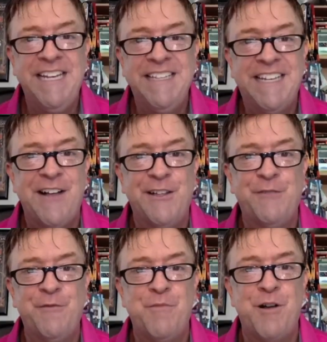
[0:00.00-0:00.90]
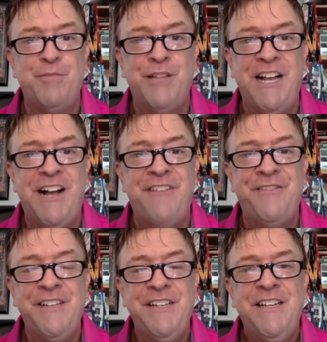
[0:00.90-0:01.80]
the college football playoff
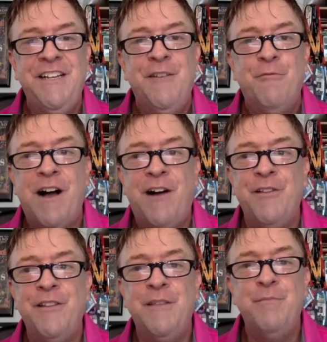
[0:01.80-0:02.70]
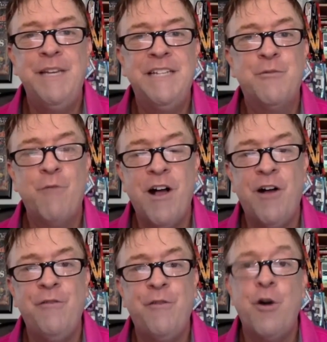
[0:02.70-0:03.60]
while the Big
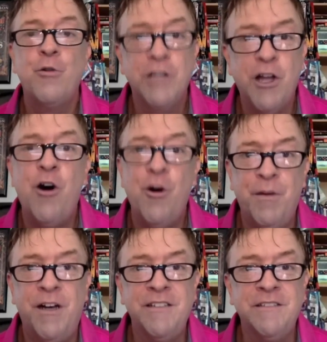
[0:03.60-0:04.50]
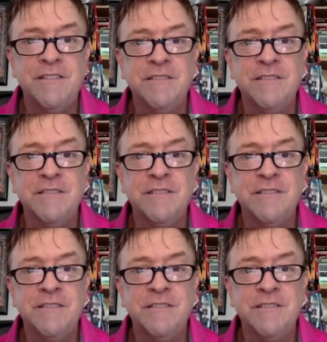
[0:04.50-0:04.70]
12, Oklahoma